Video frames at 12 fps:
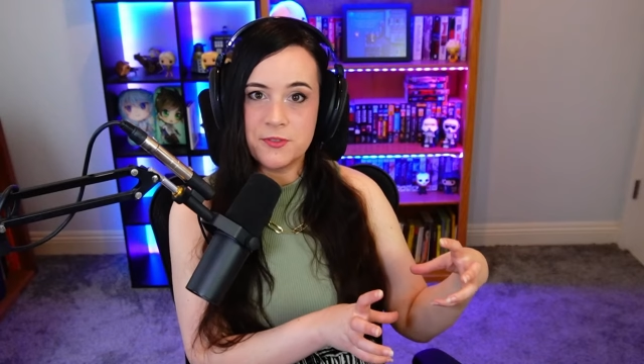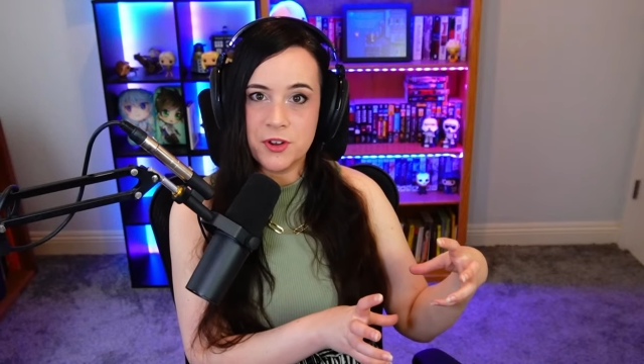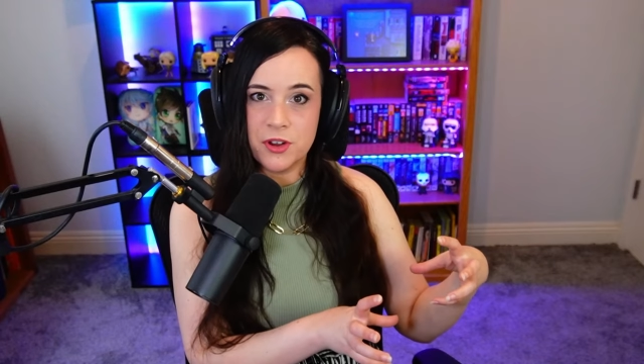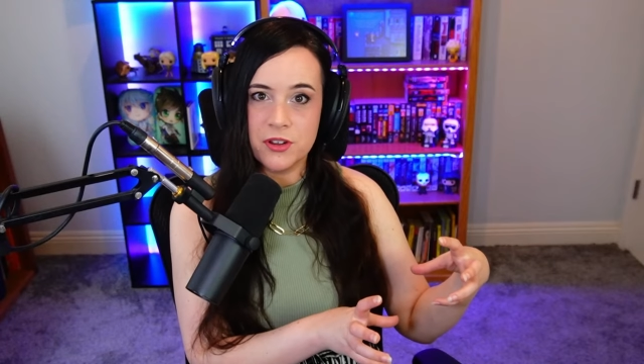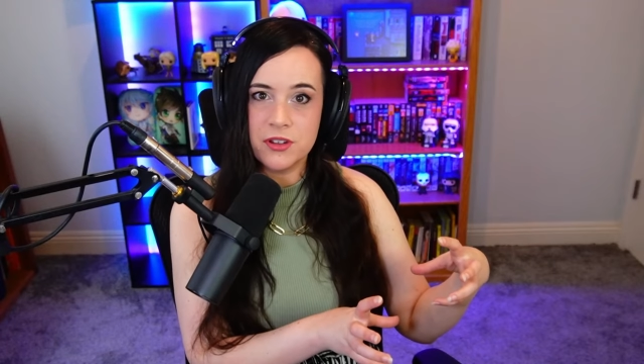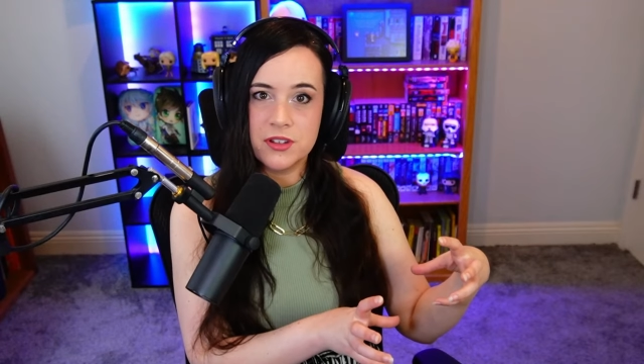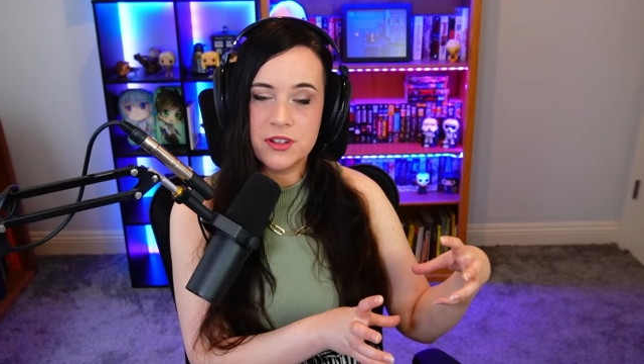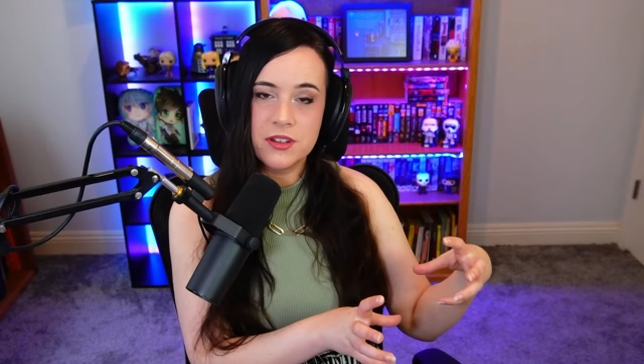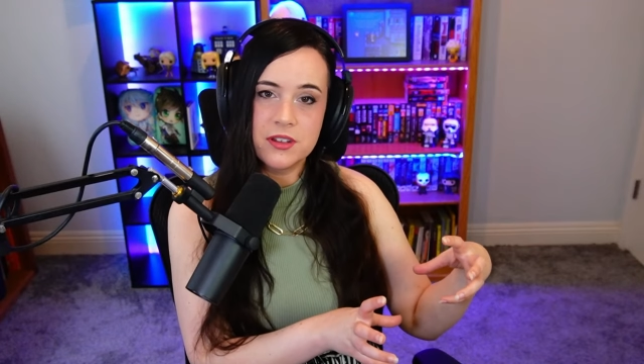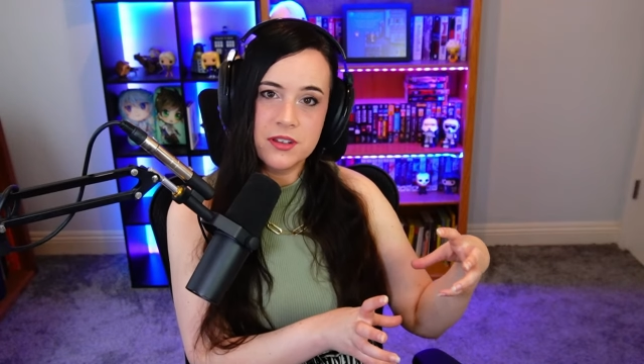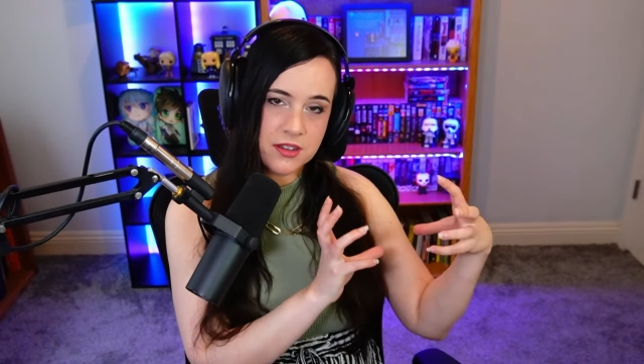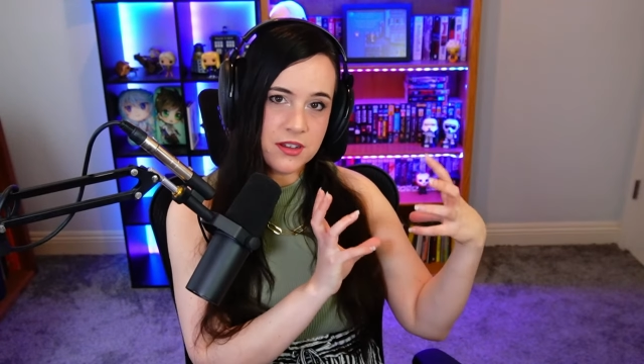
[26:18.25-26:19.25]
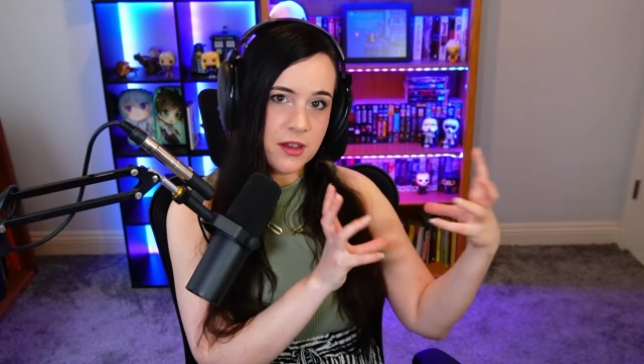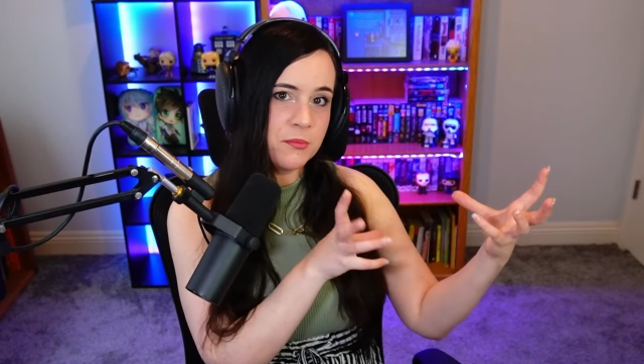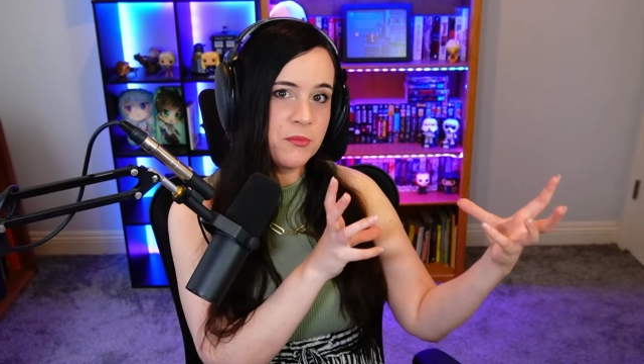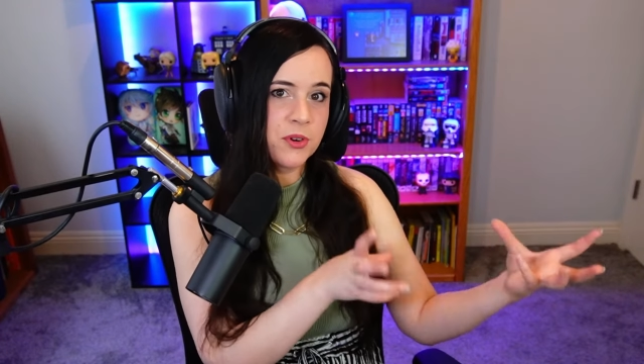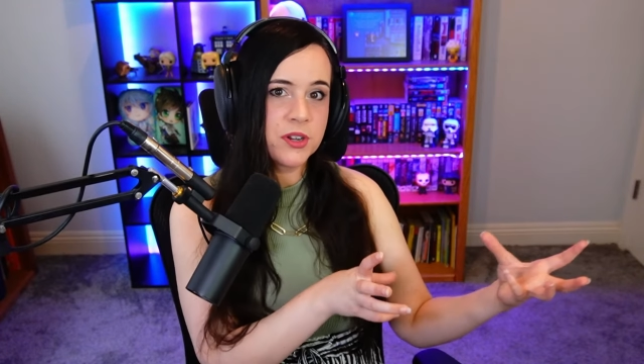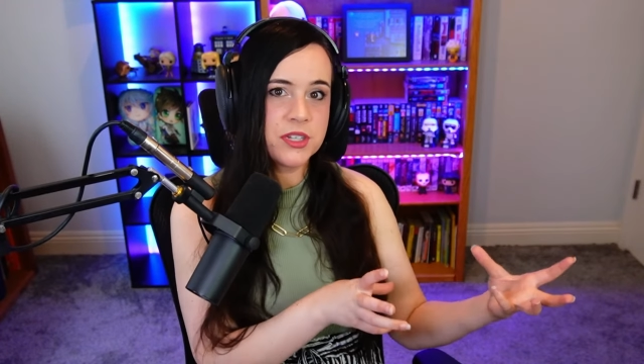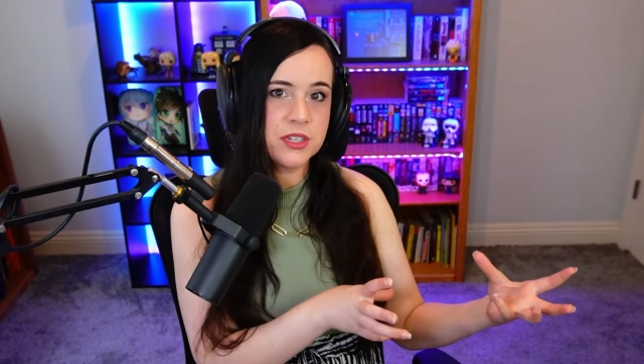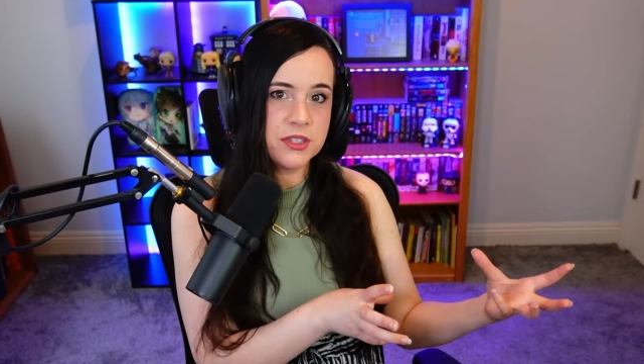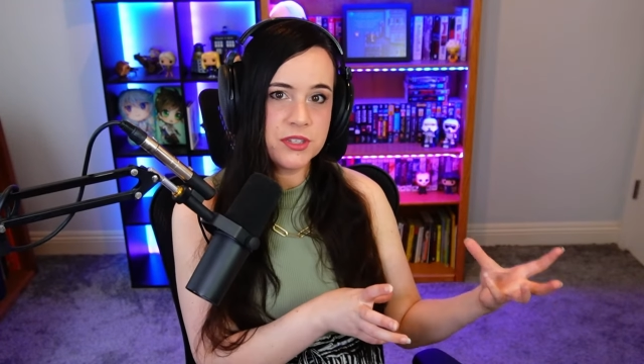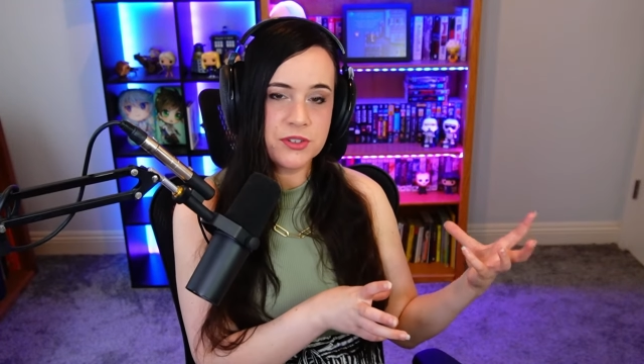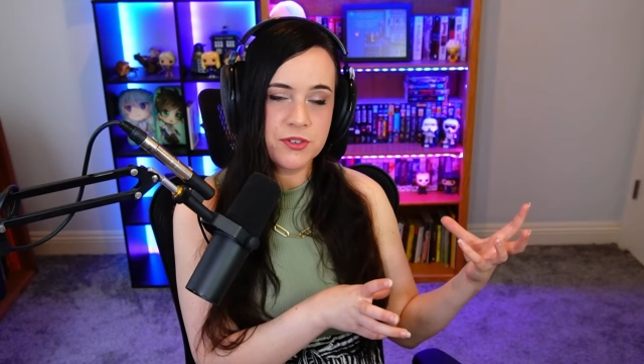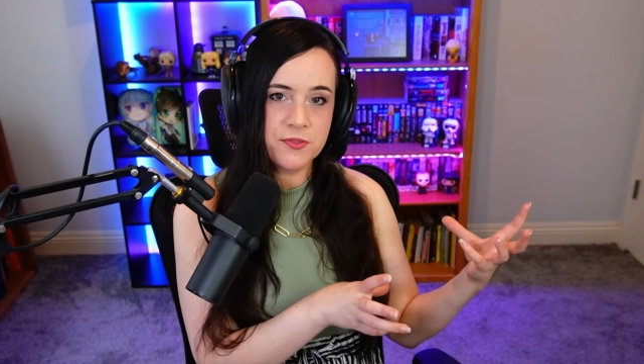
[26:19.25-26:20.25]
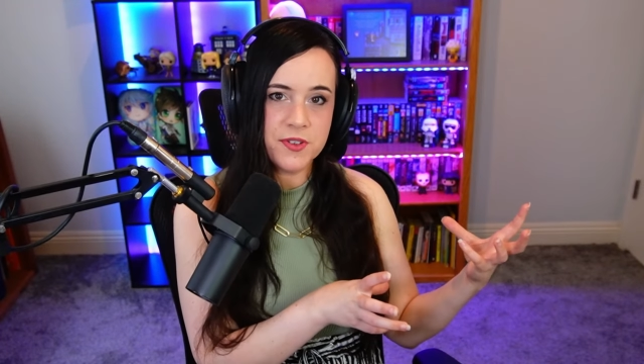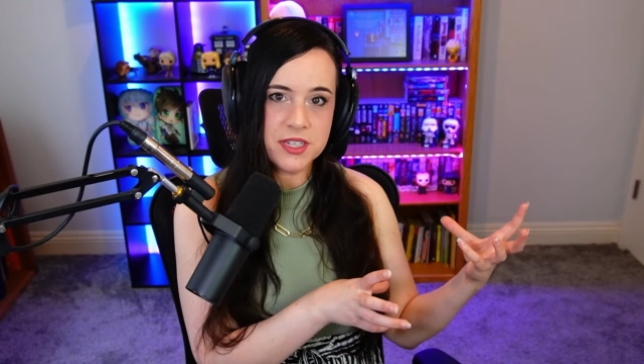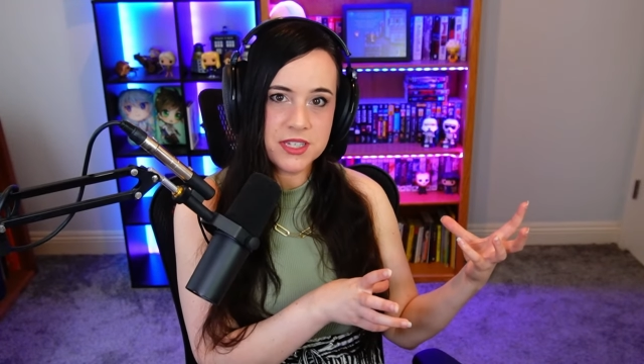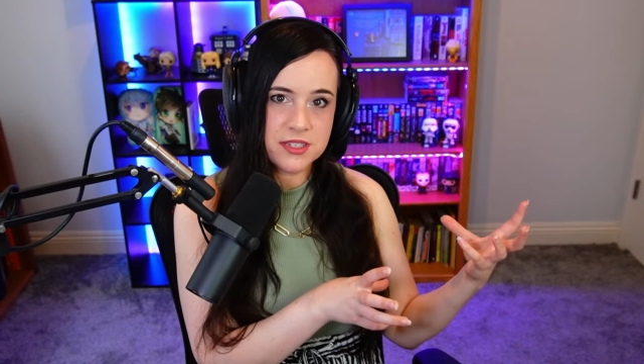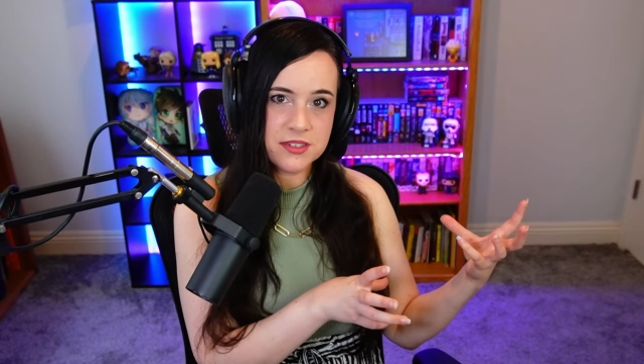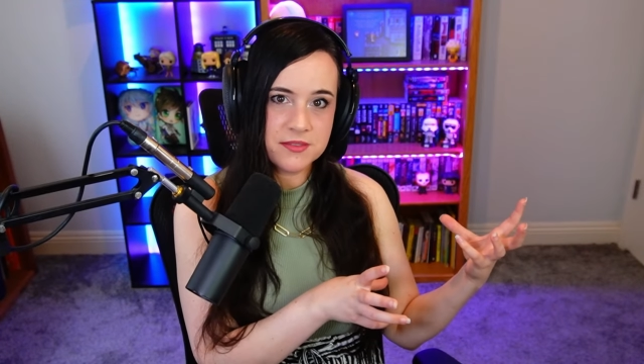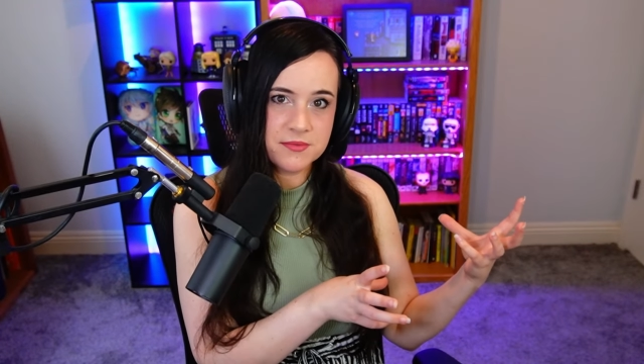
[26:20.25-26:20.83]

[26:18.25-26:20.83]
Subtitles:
Kirk come more to the surface?